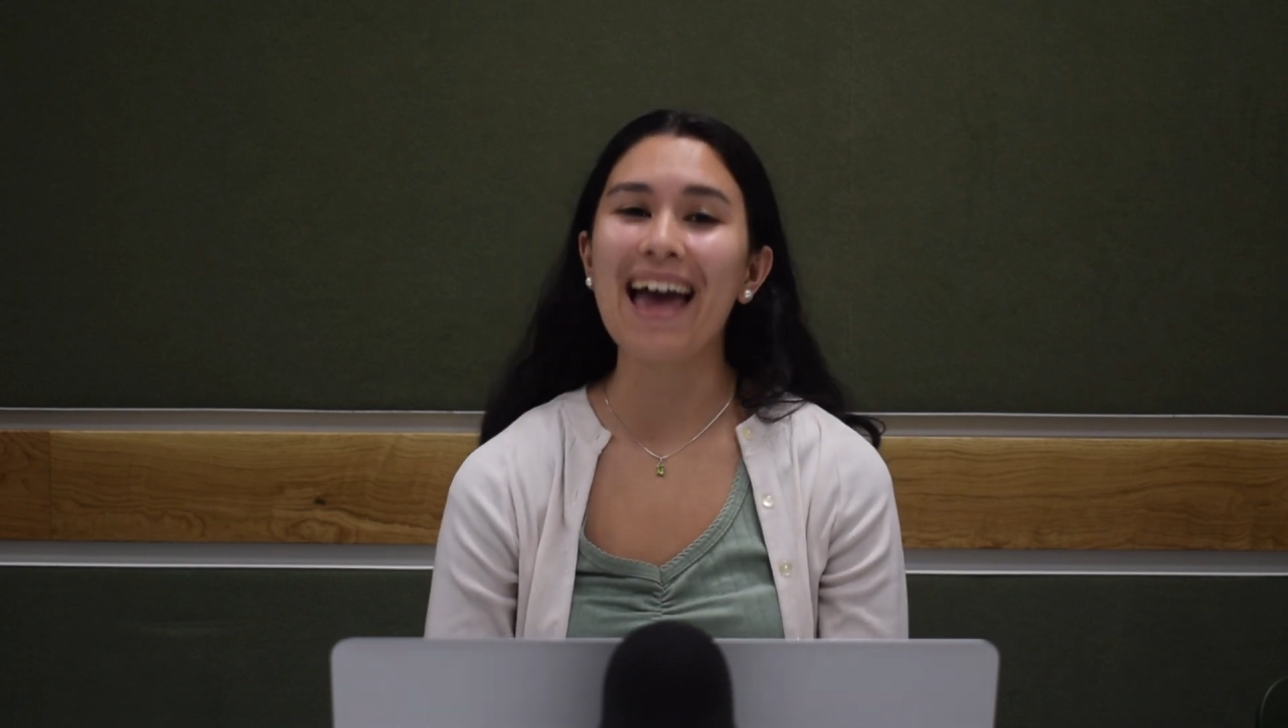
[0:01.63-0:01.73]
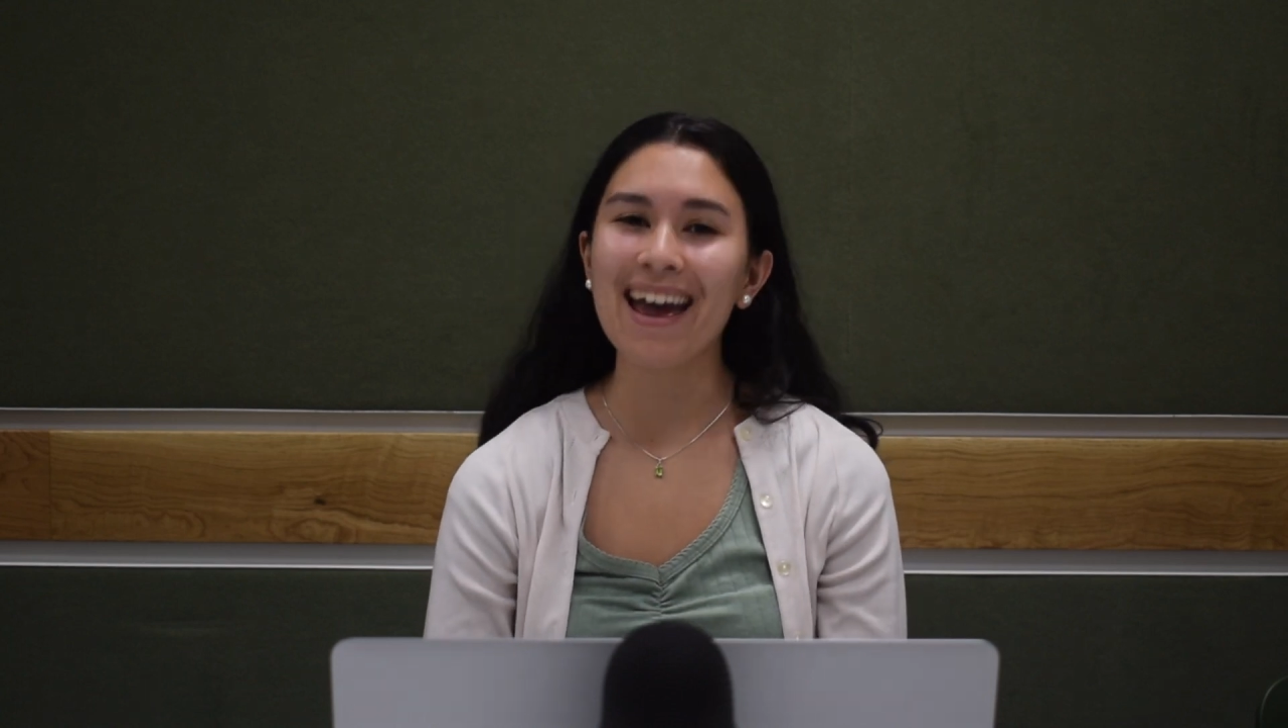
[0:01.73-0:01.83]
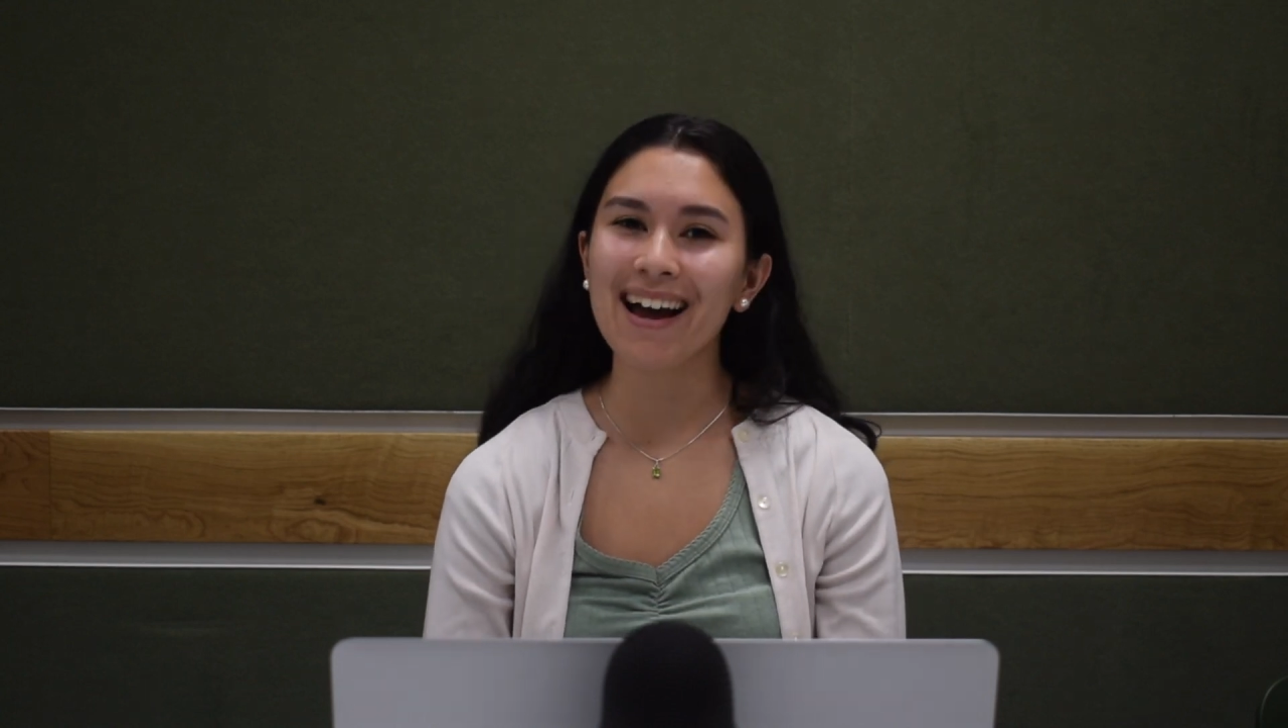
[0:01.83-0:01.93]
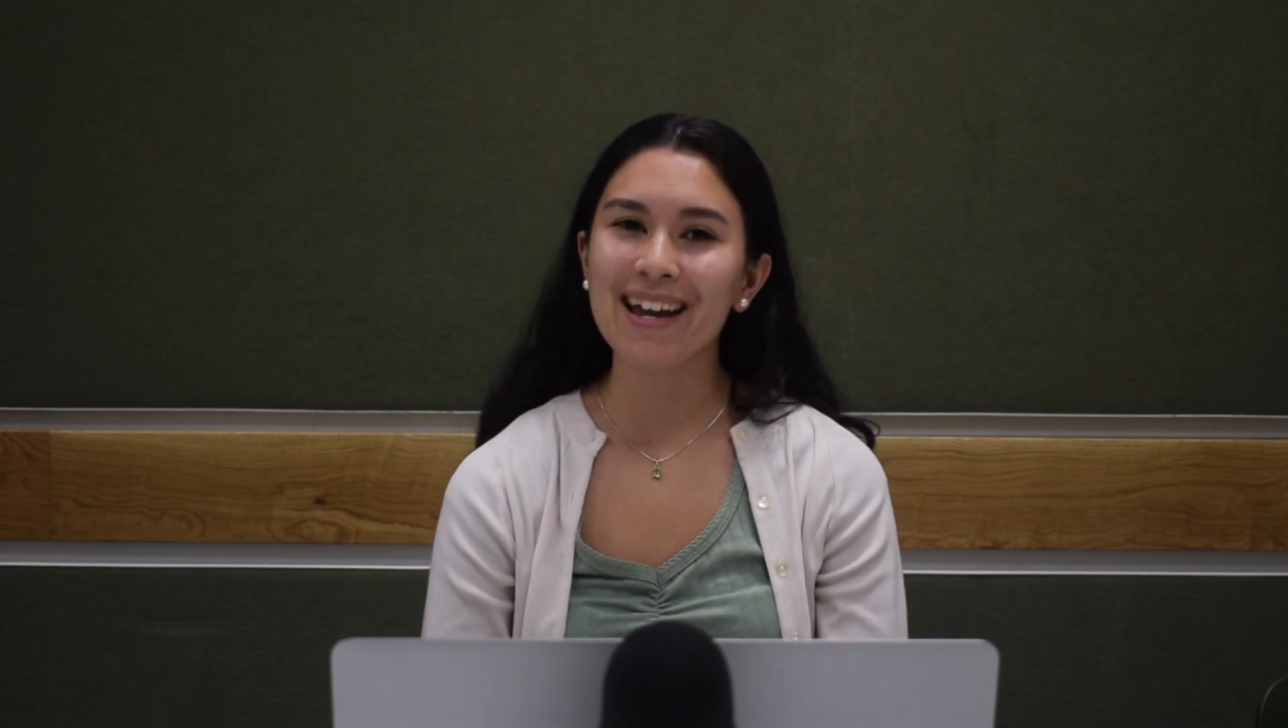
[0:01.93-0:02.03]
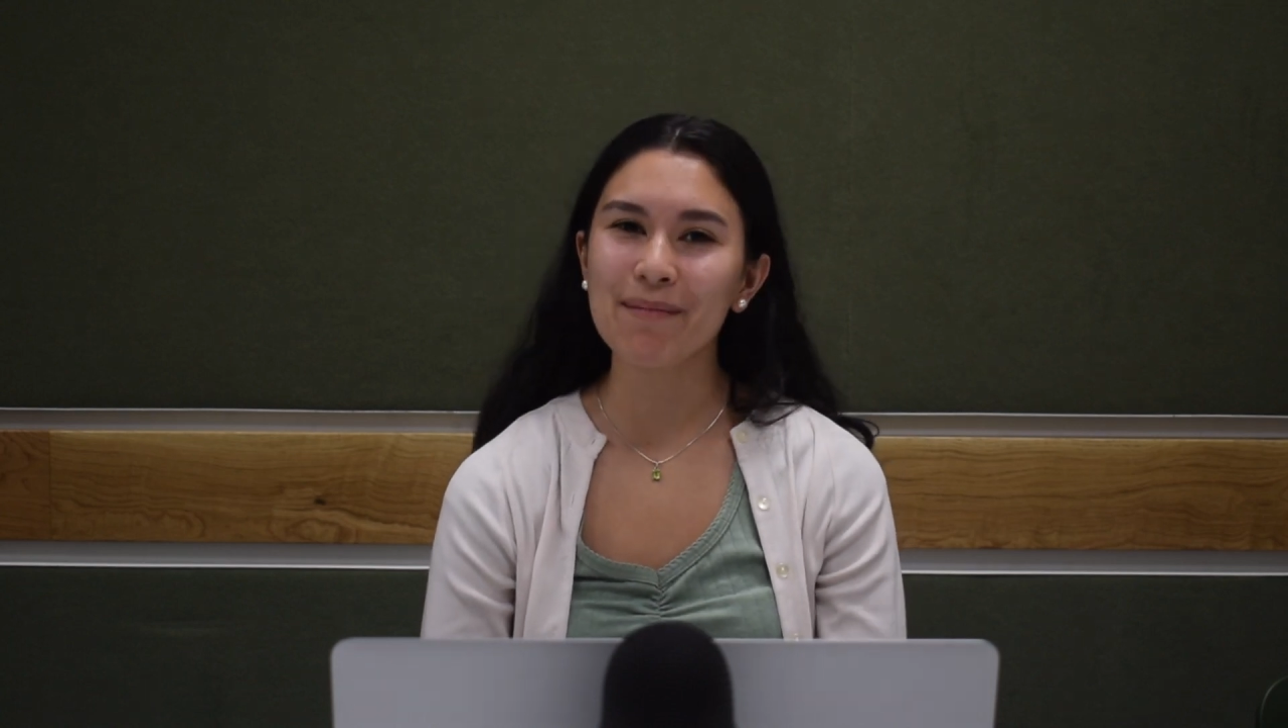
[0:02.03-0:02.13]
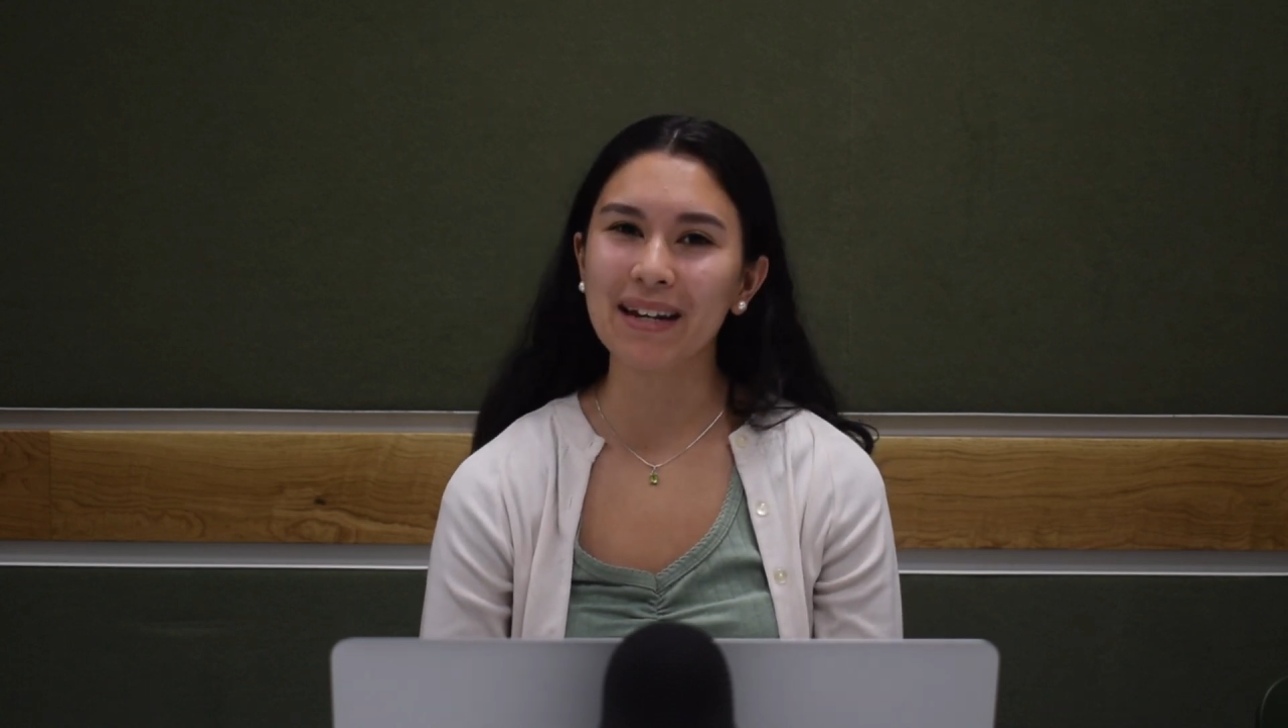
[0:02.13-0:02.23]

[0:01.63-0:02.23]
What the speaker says: AI in